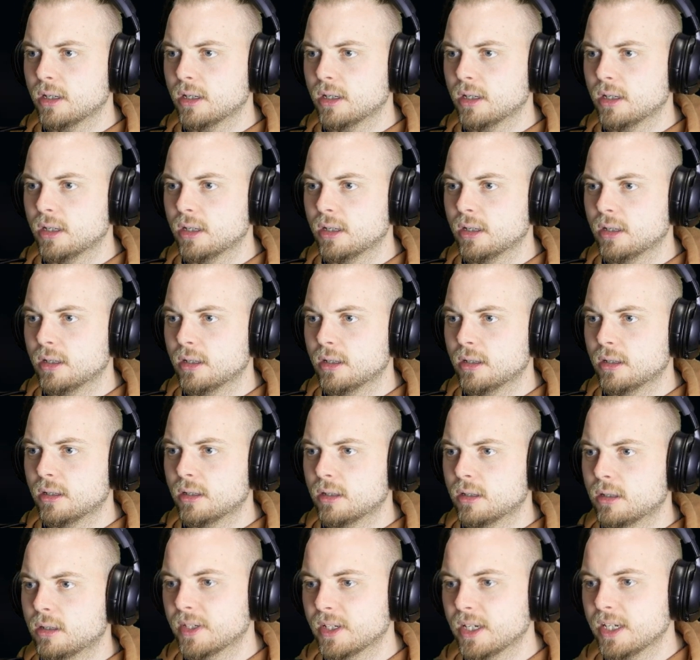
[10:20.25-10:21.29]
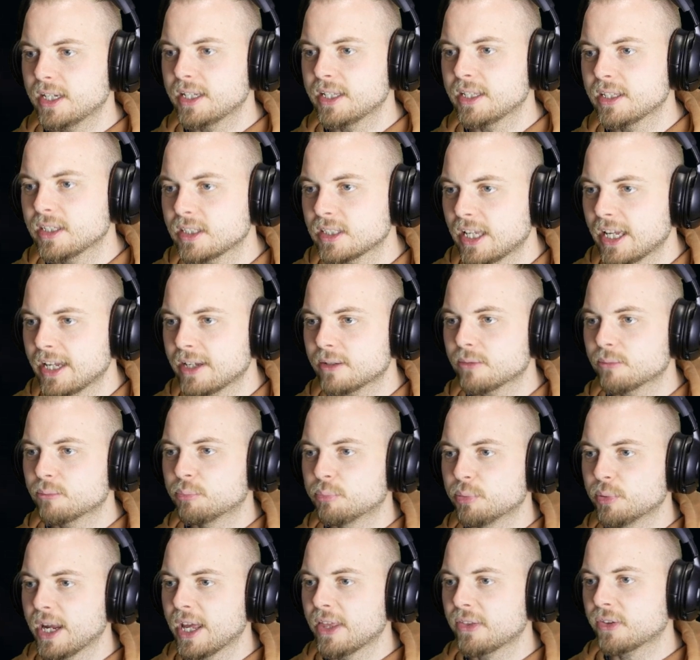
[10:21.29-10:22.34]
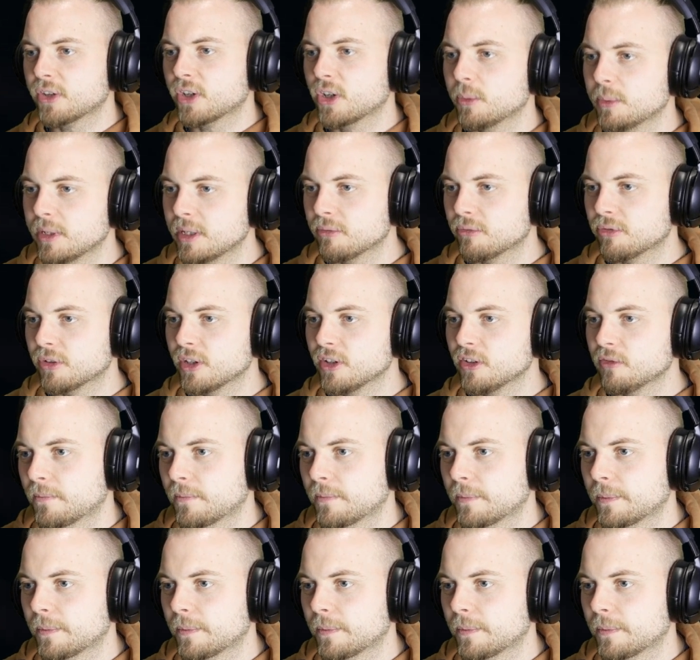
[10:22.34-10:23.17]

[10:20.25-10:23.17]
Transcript: And there's like breath coming in front of me.